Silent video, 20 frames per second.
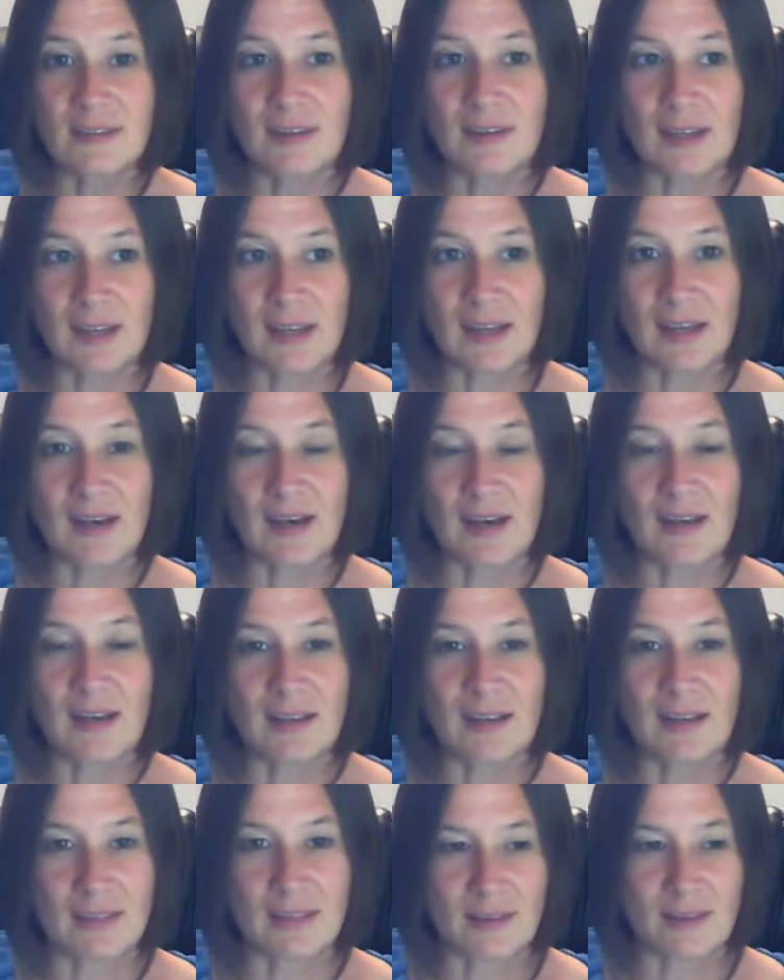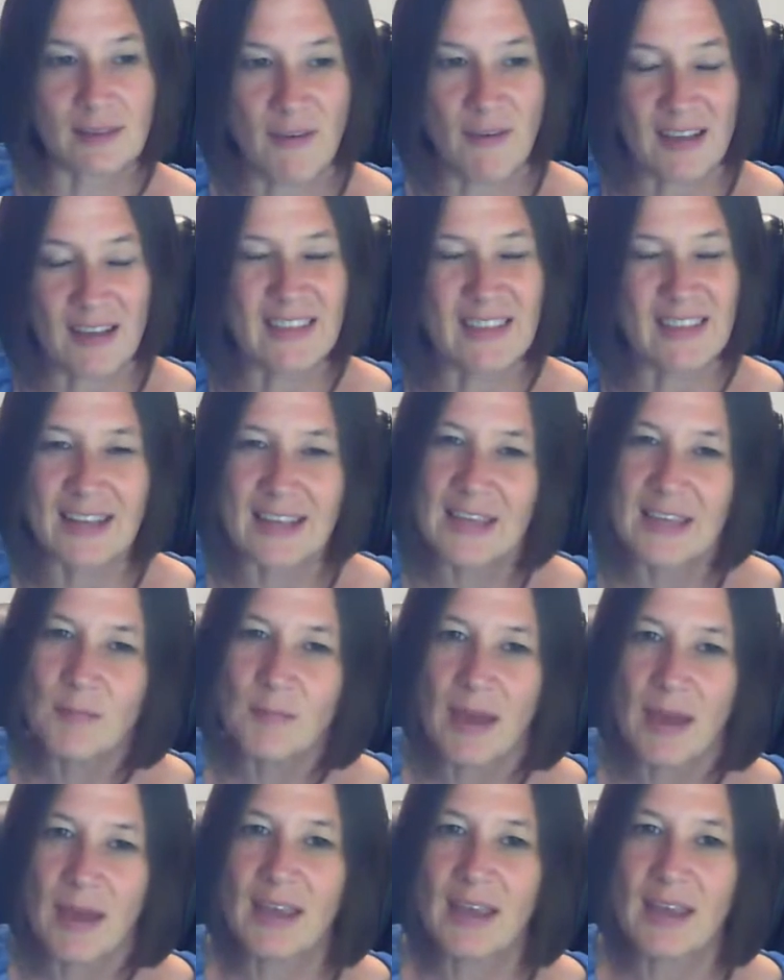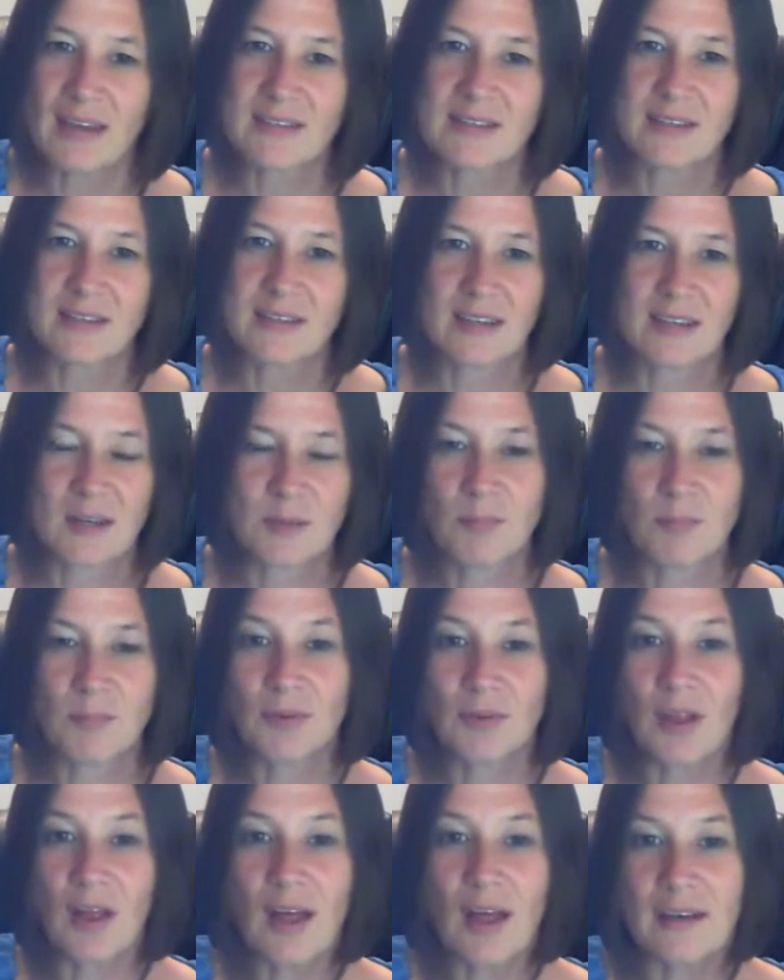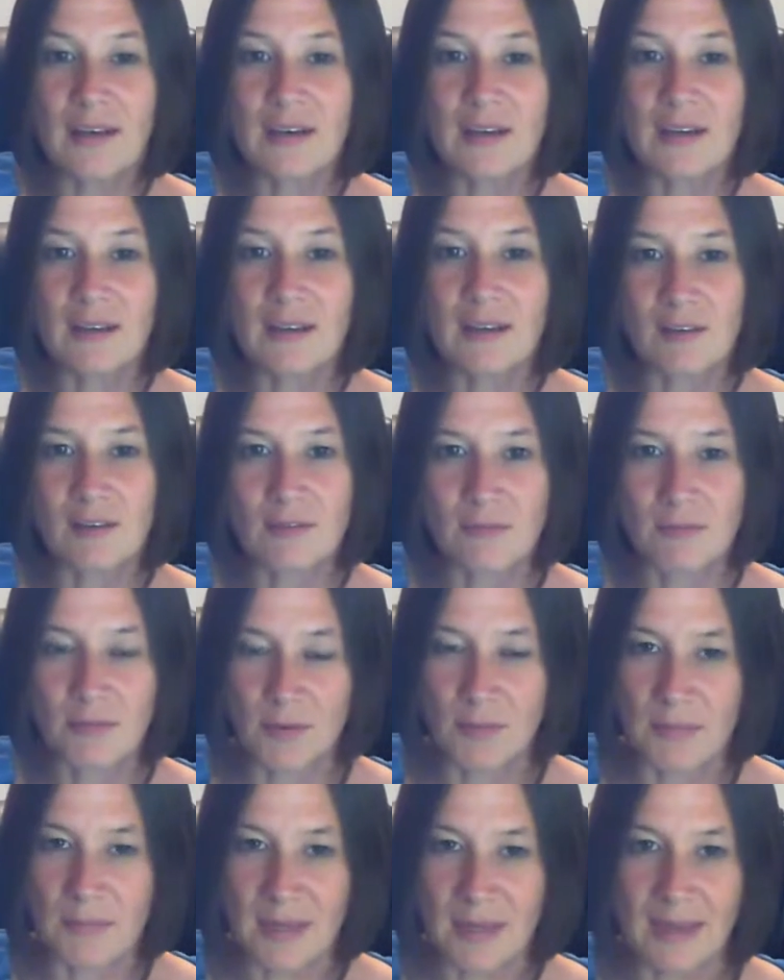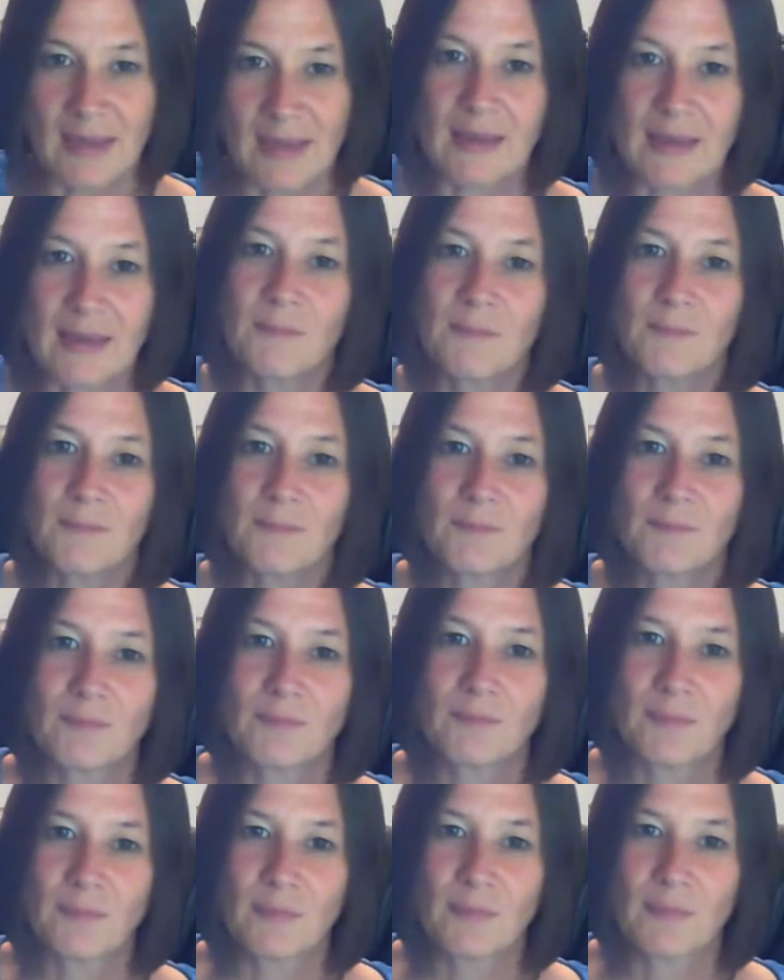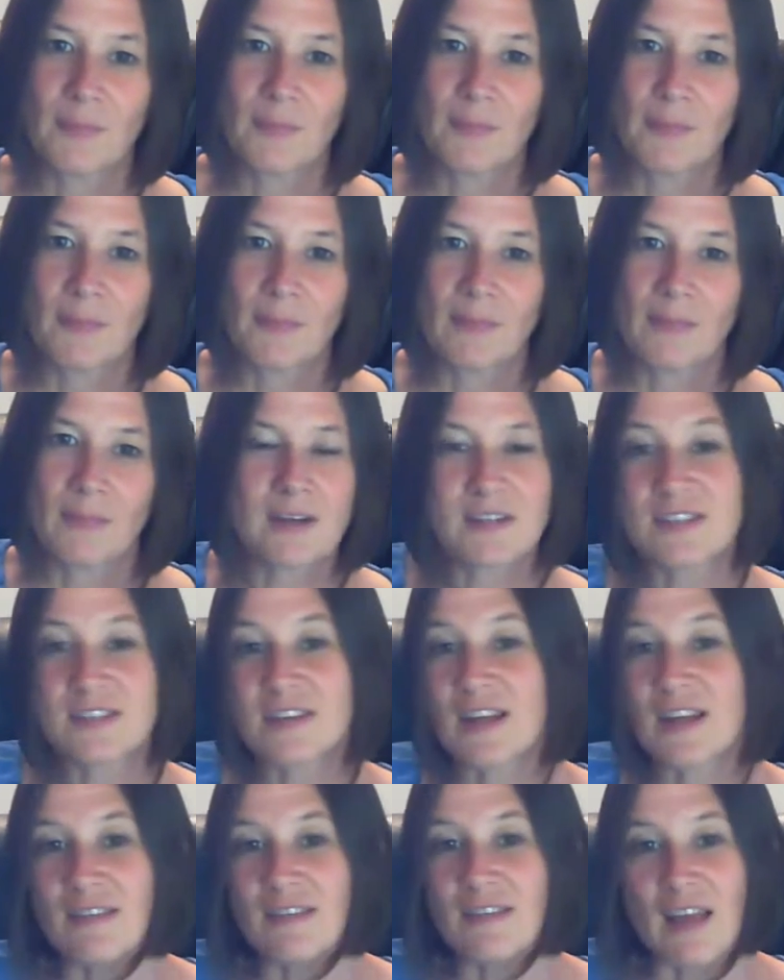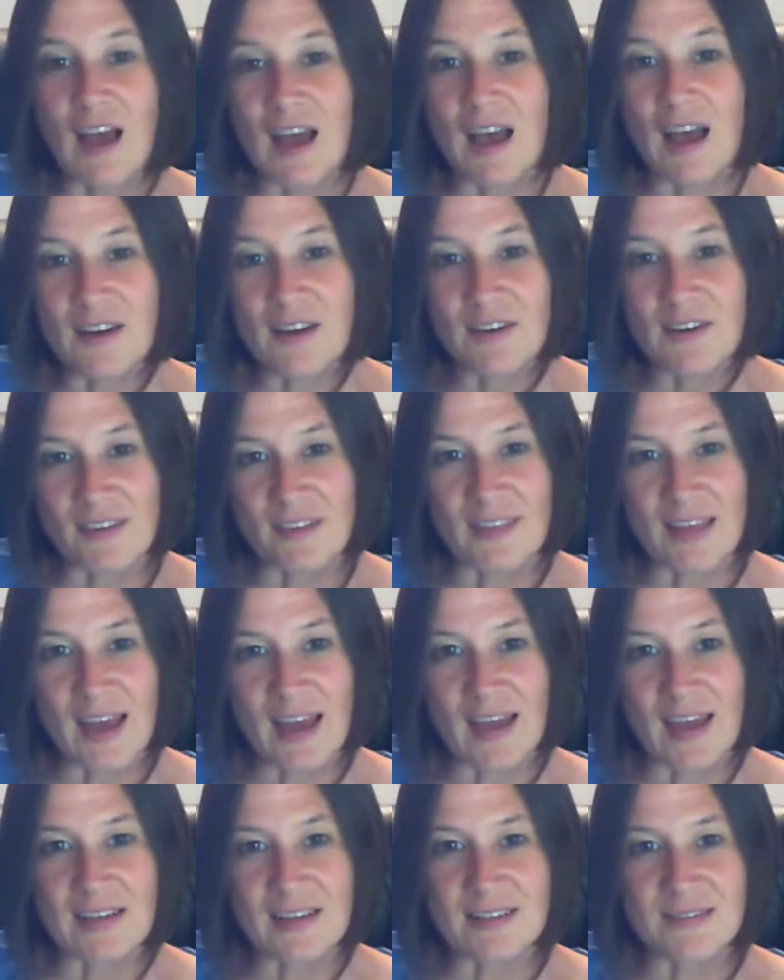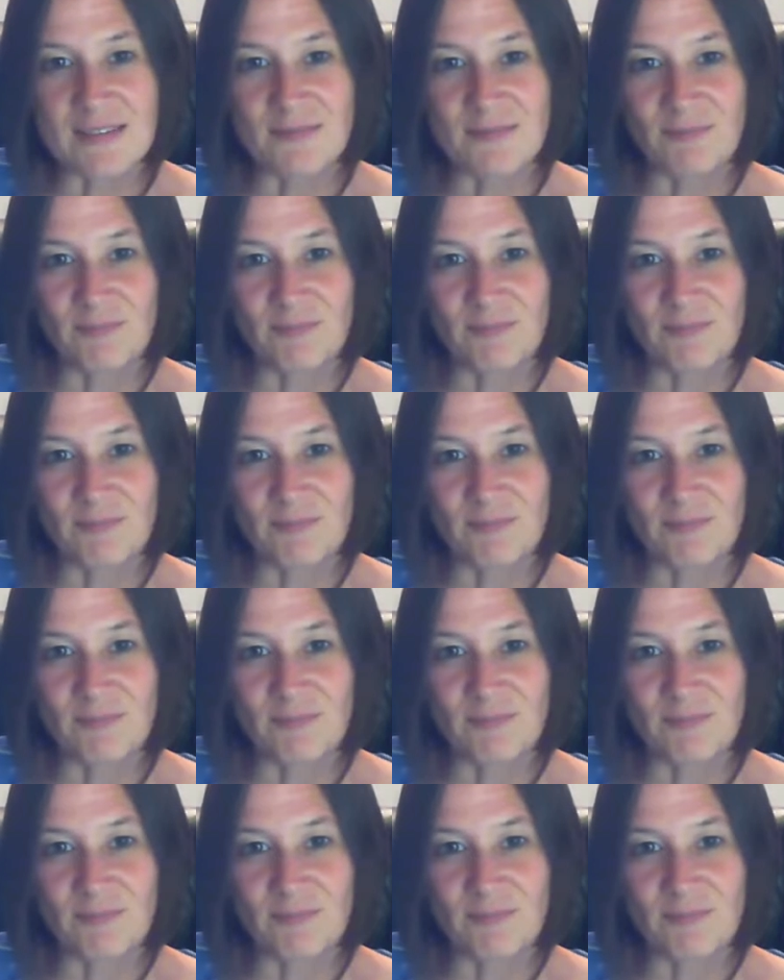in the fact that he paid in blood for me, there's nothing higher than that.